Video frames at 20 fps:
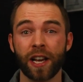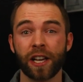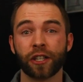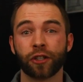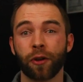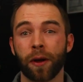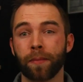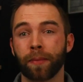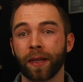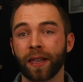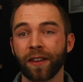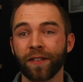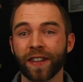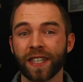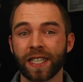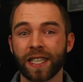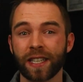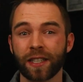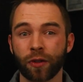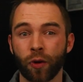So I believe
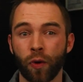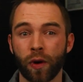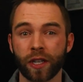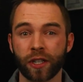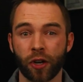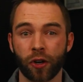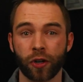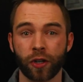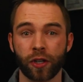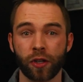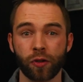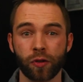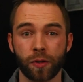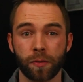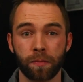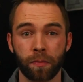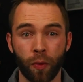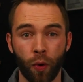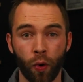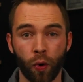as these coins are
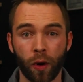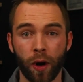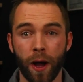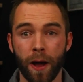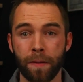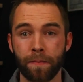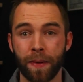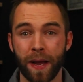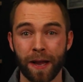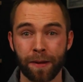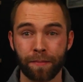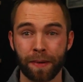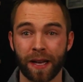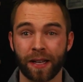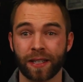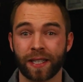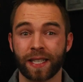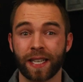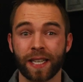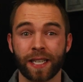used more on
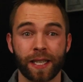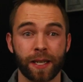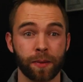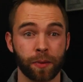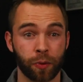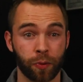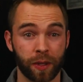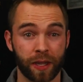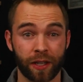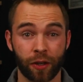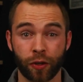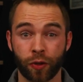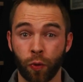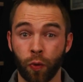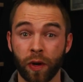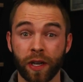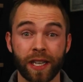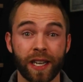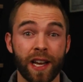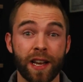PayPal systems with their
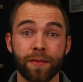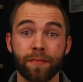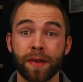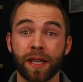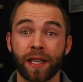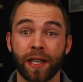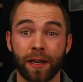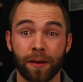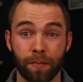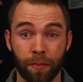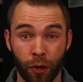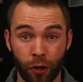twenty-nine million